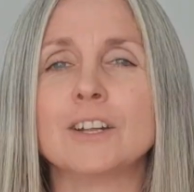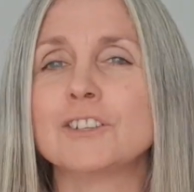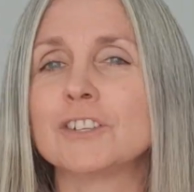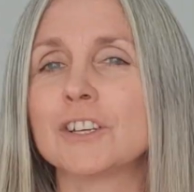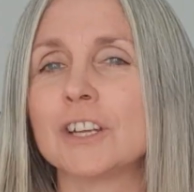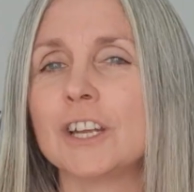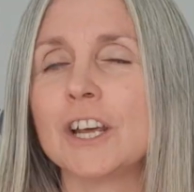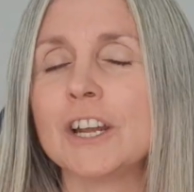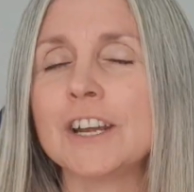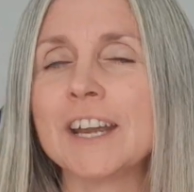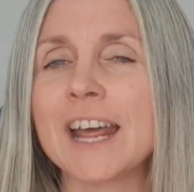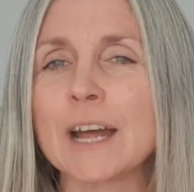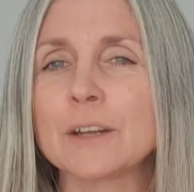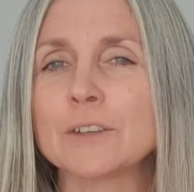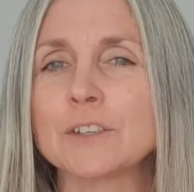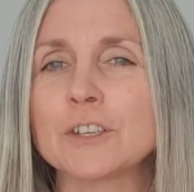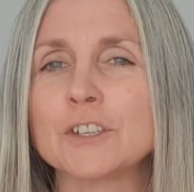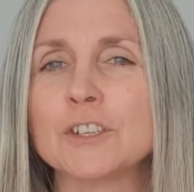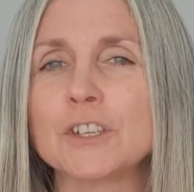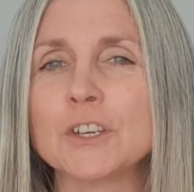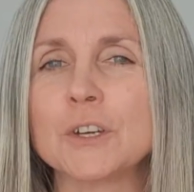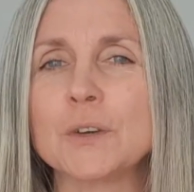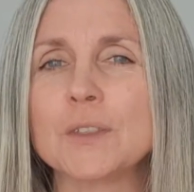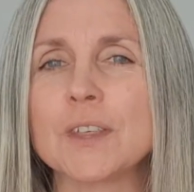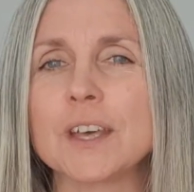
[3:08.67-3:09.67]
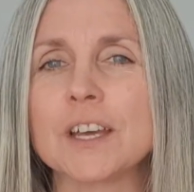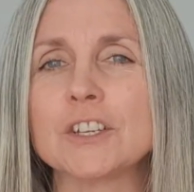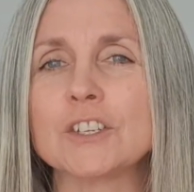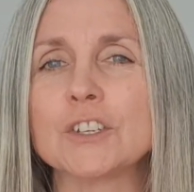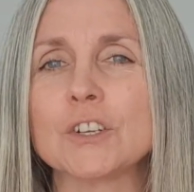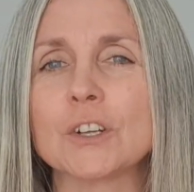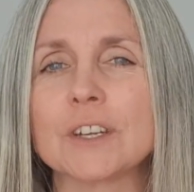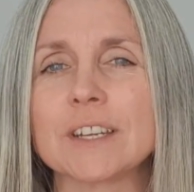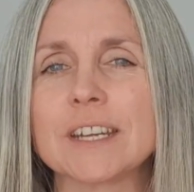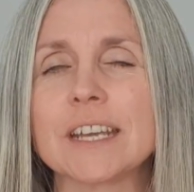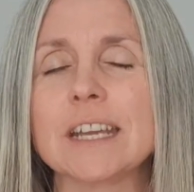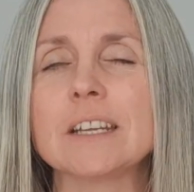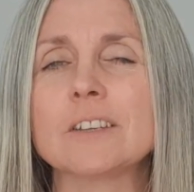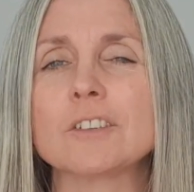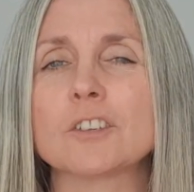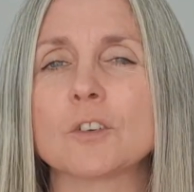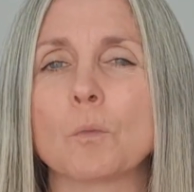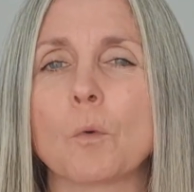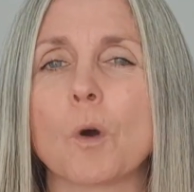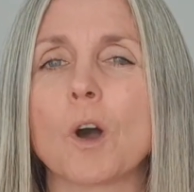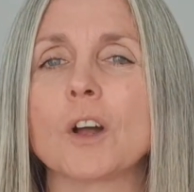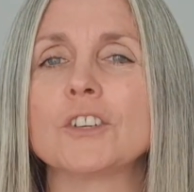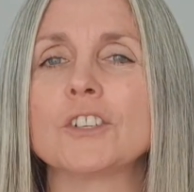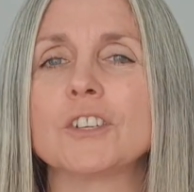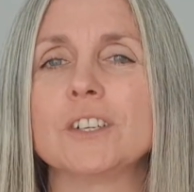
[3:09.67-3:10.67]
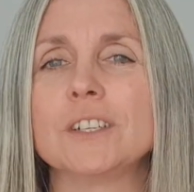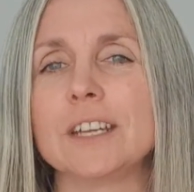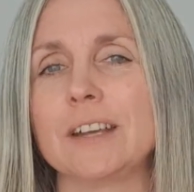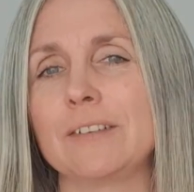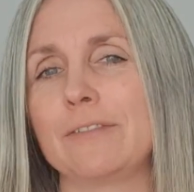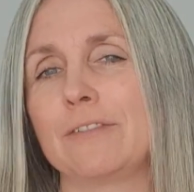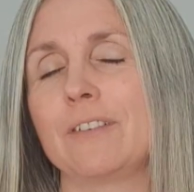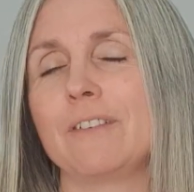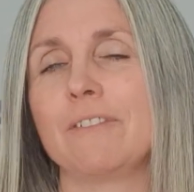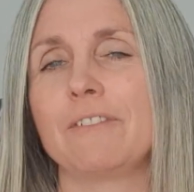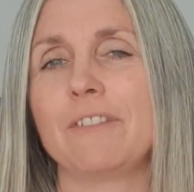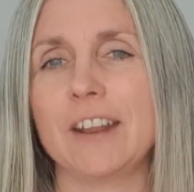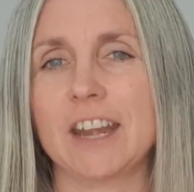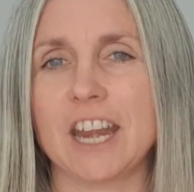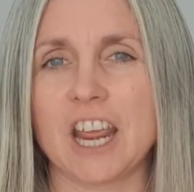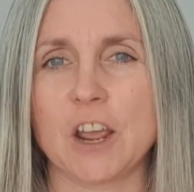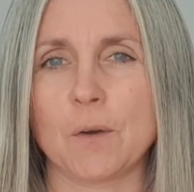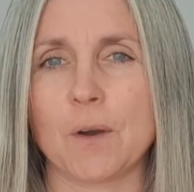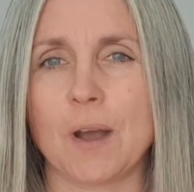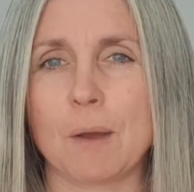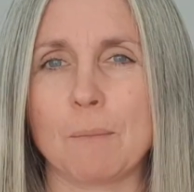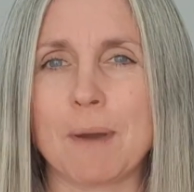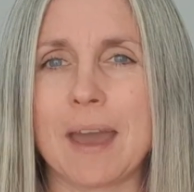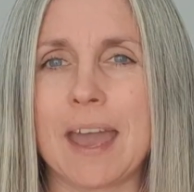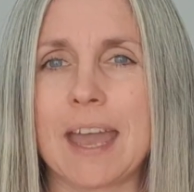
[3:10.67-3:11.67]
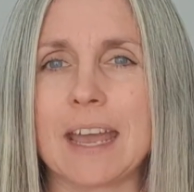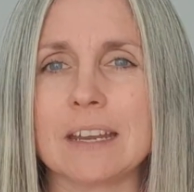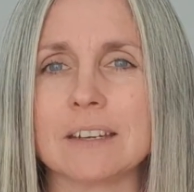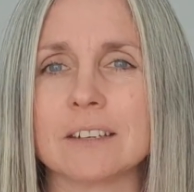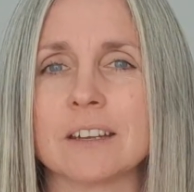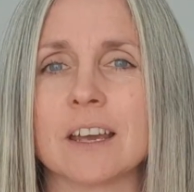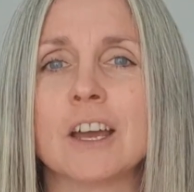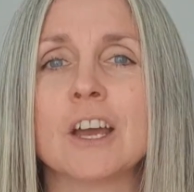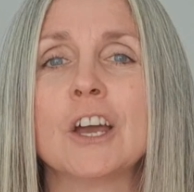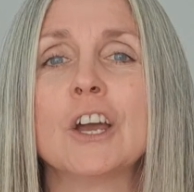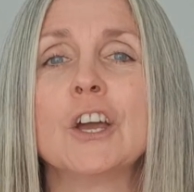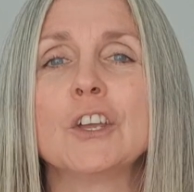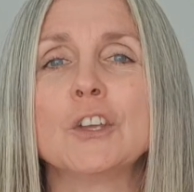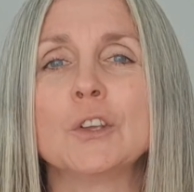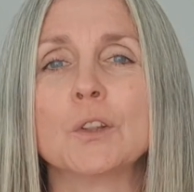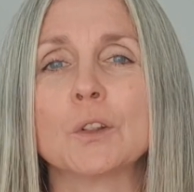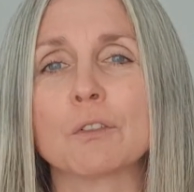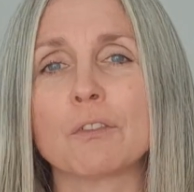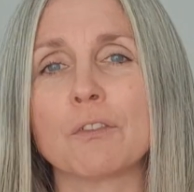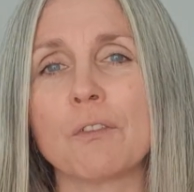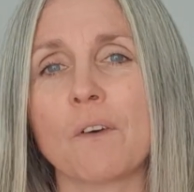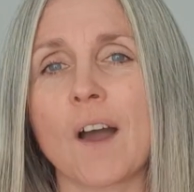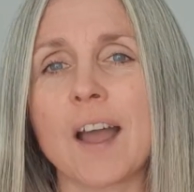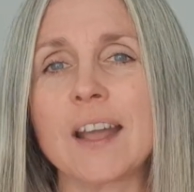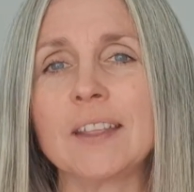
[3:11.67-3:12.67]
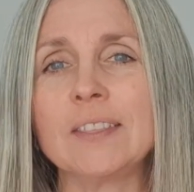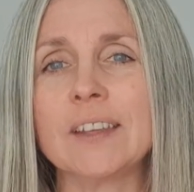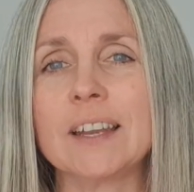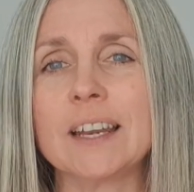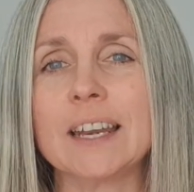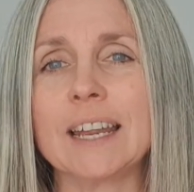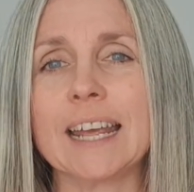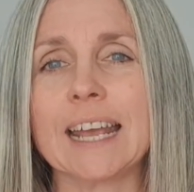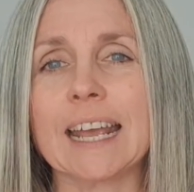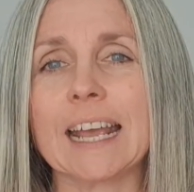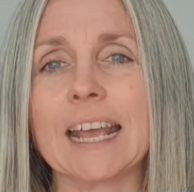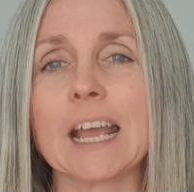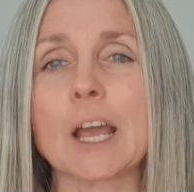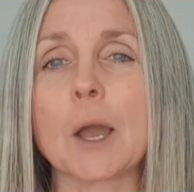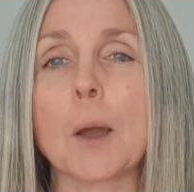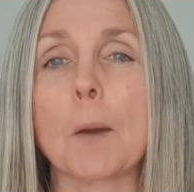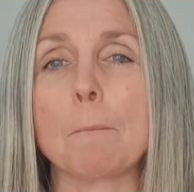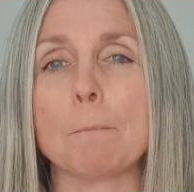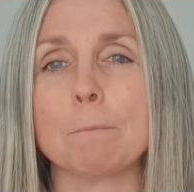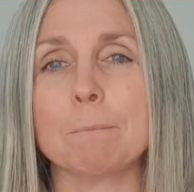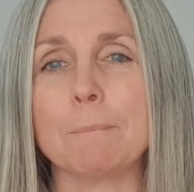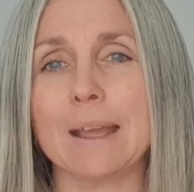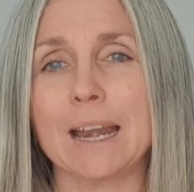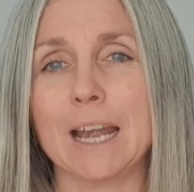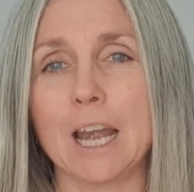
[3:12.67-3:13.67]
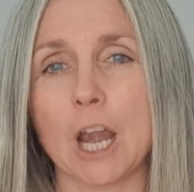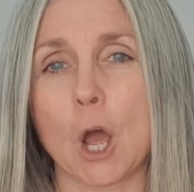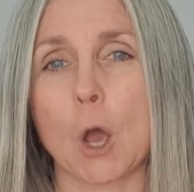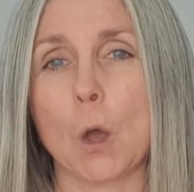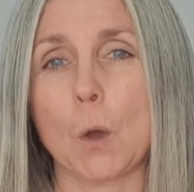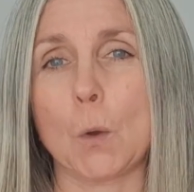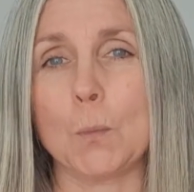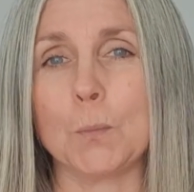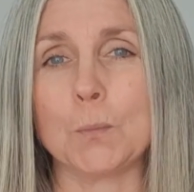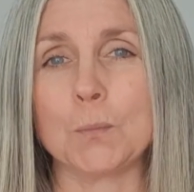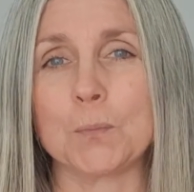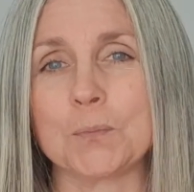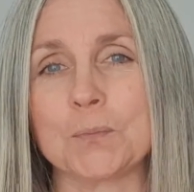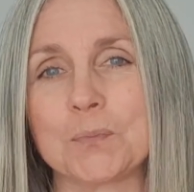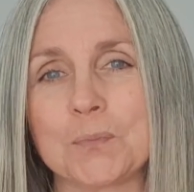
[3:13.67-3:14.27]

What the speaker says: To learn how to do this, you'll need to watch a different video I made. You'll find the link below.